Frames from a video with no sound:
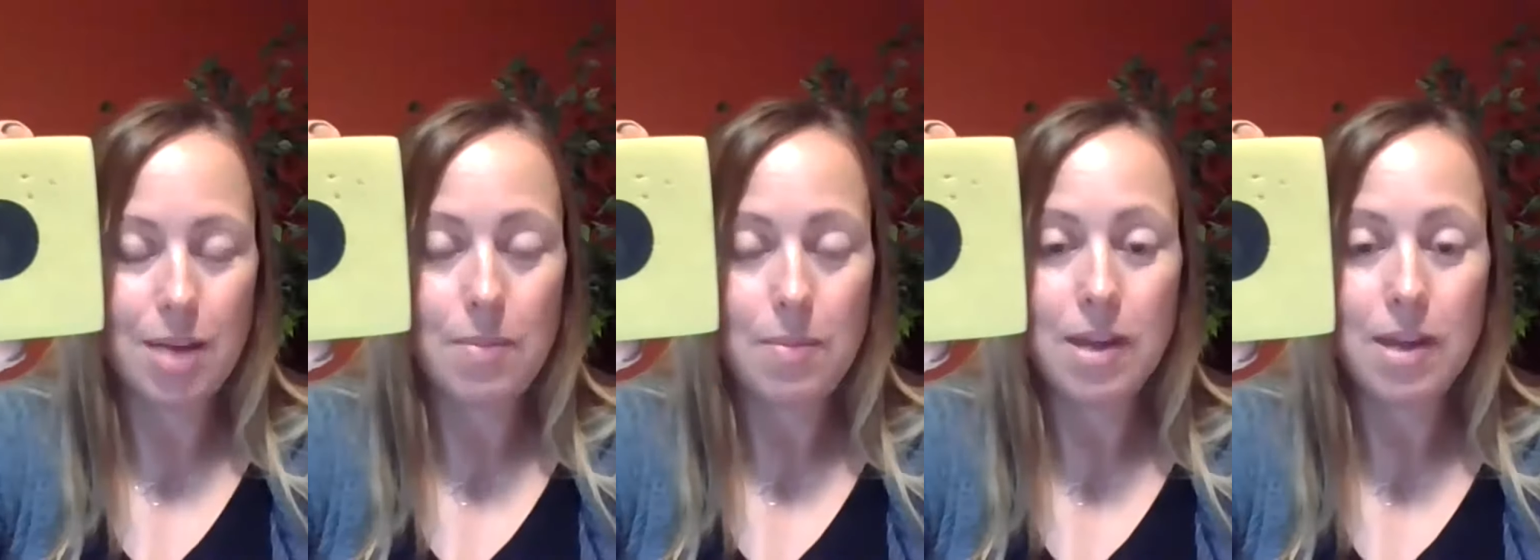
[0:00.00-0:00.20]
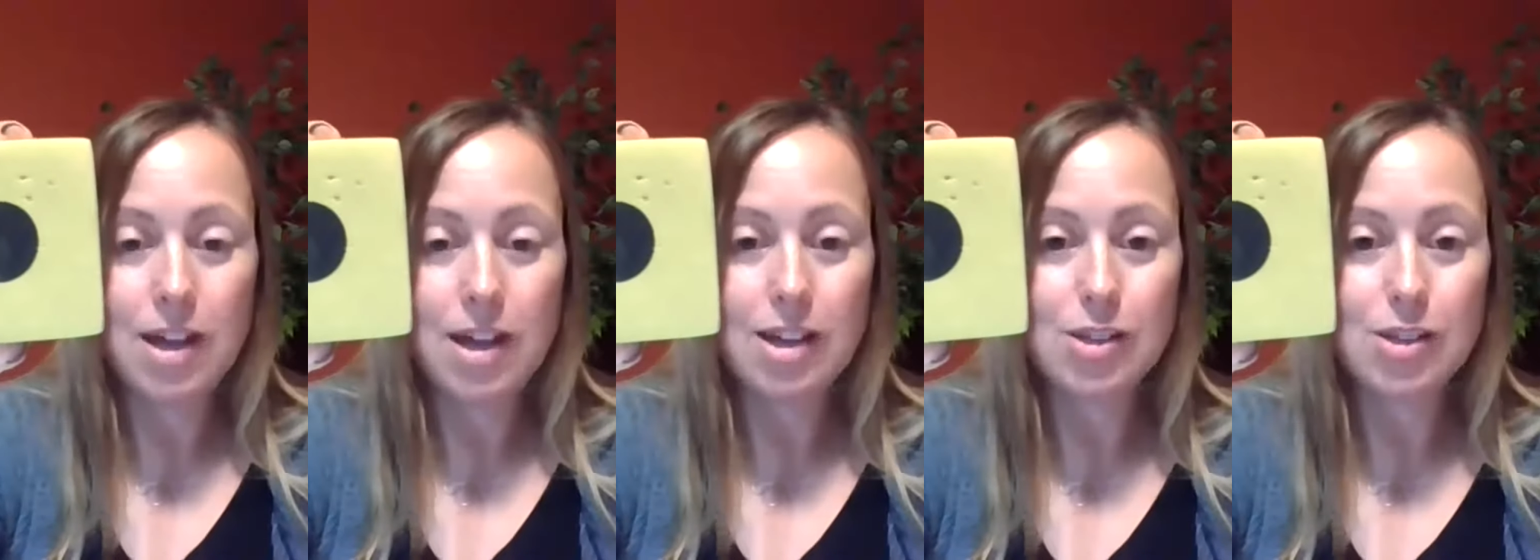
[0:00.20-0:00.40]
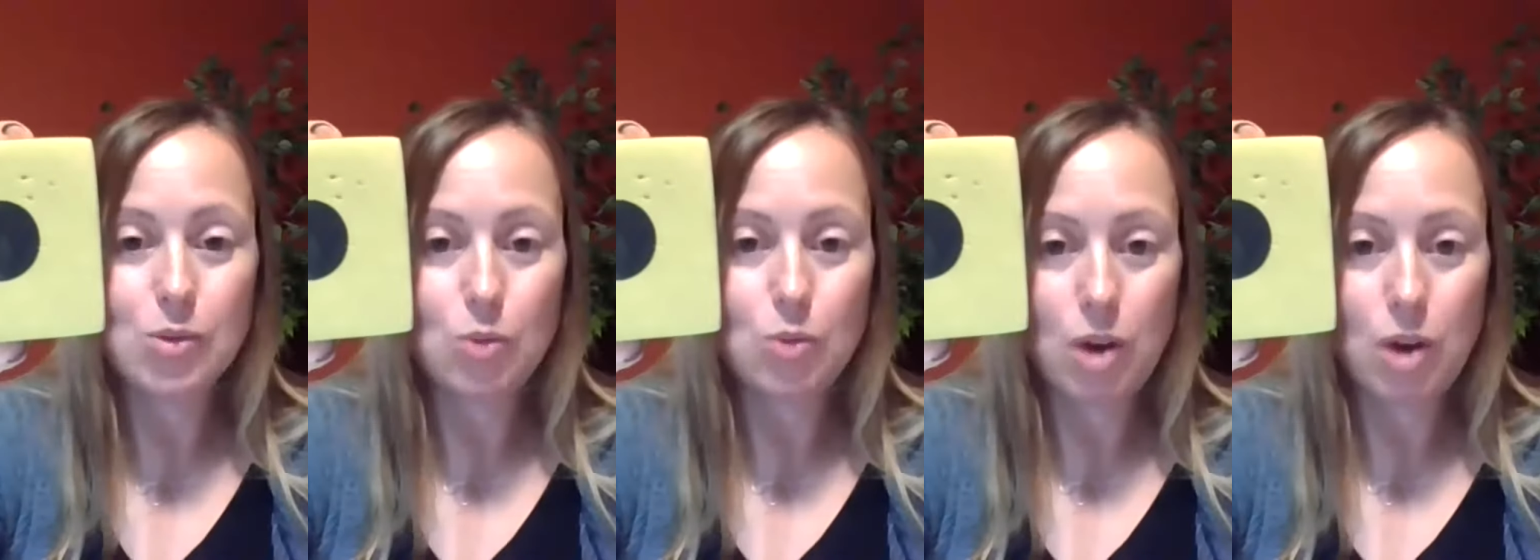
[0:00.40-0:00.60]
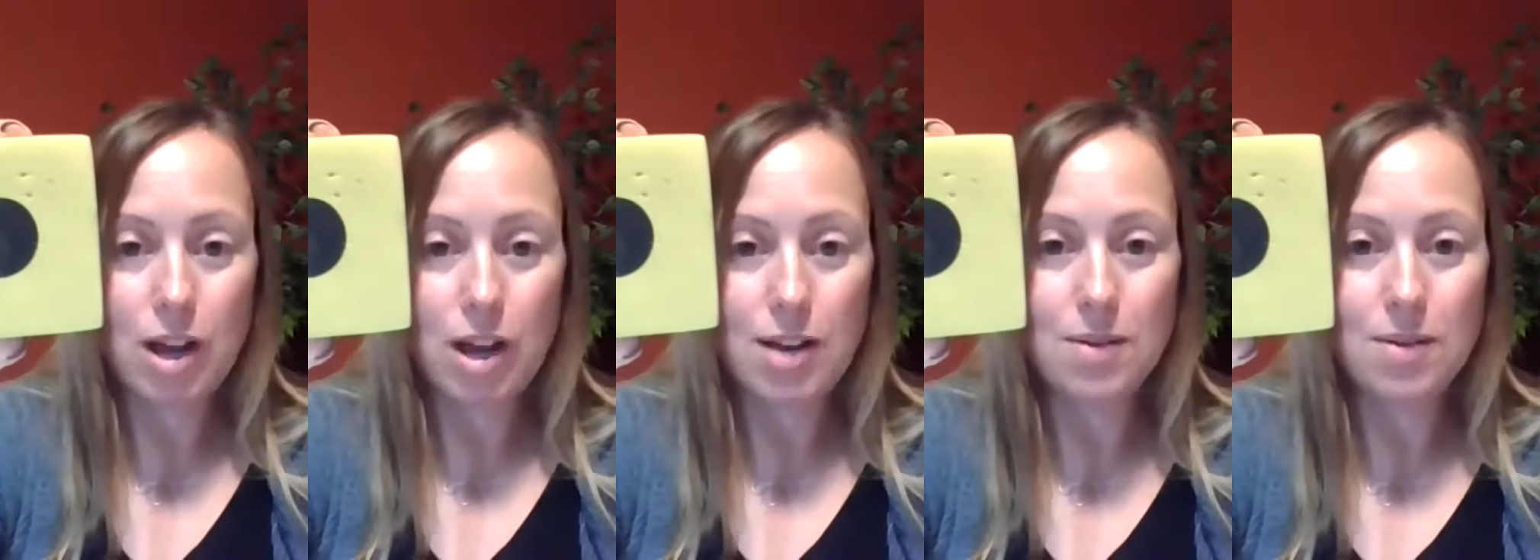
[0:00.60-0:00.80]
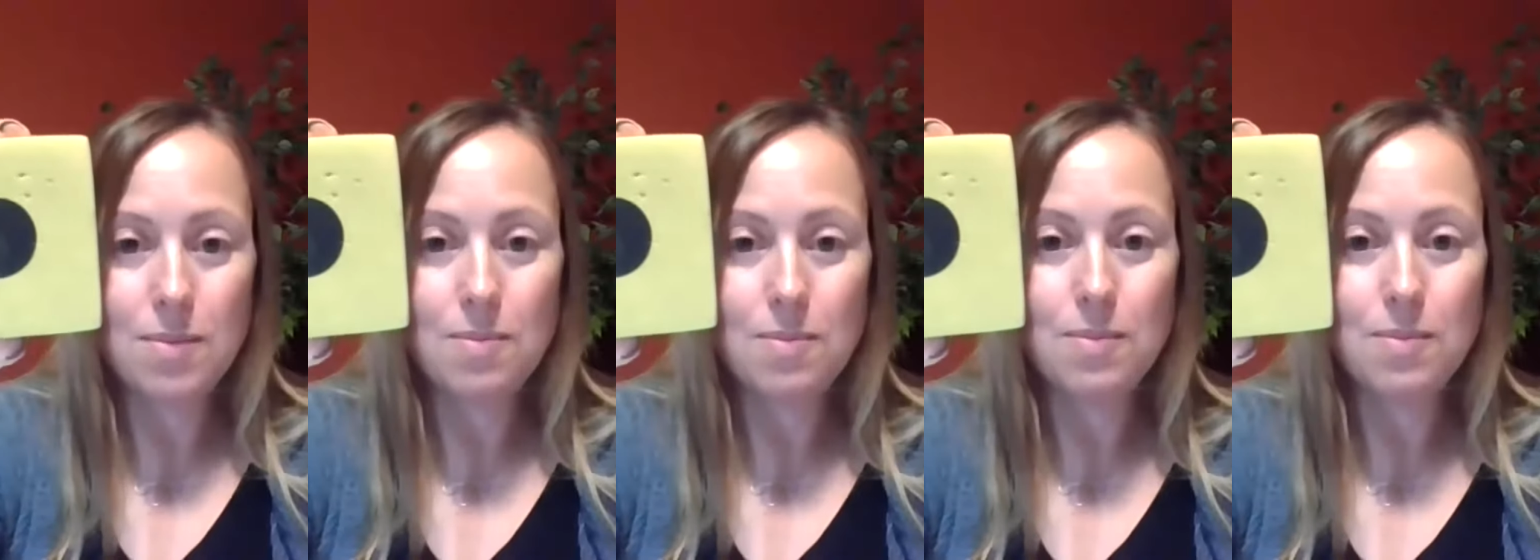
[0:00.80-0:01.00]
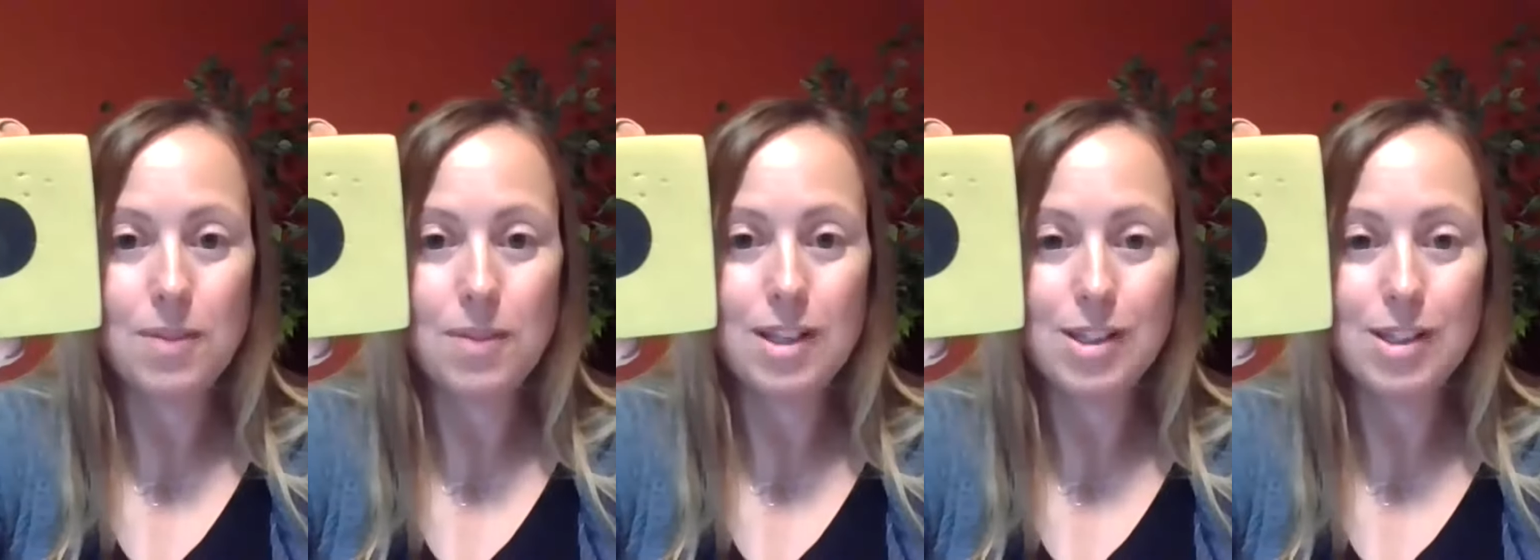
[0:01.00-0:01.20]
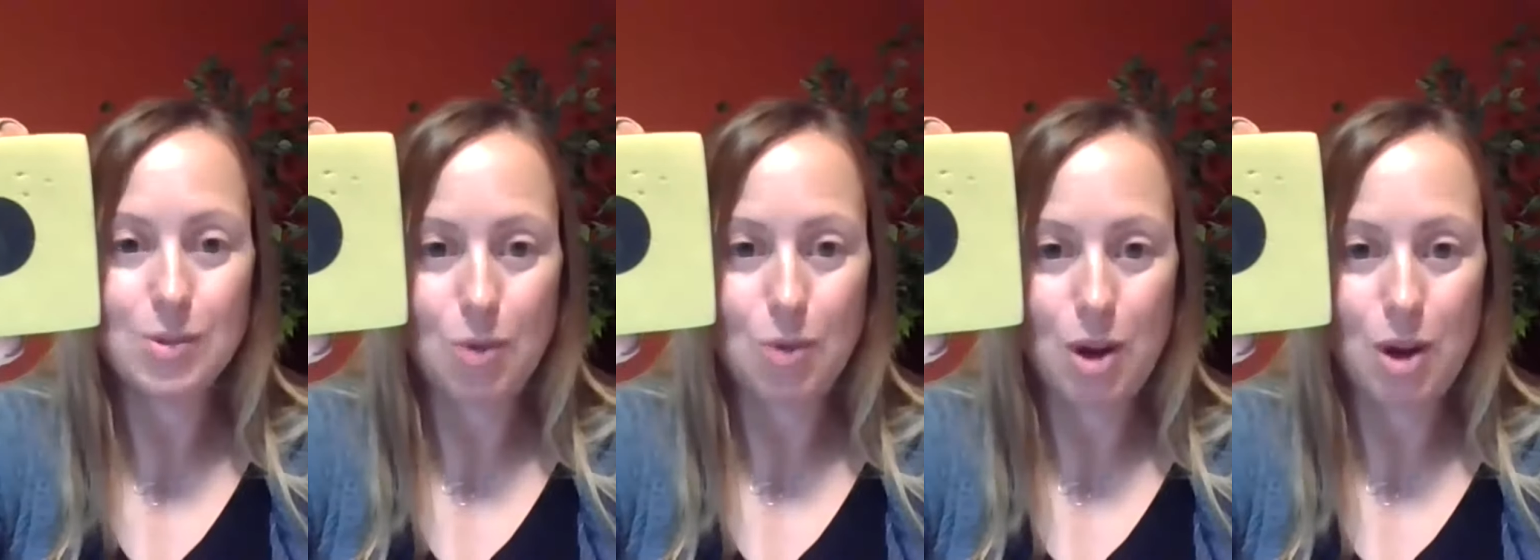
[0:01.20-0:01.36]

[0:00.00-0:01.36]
because 1 plus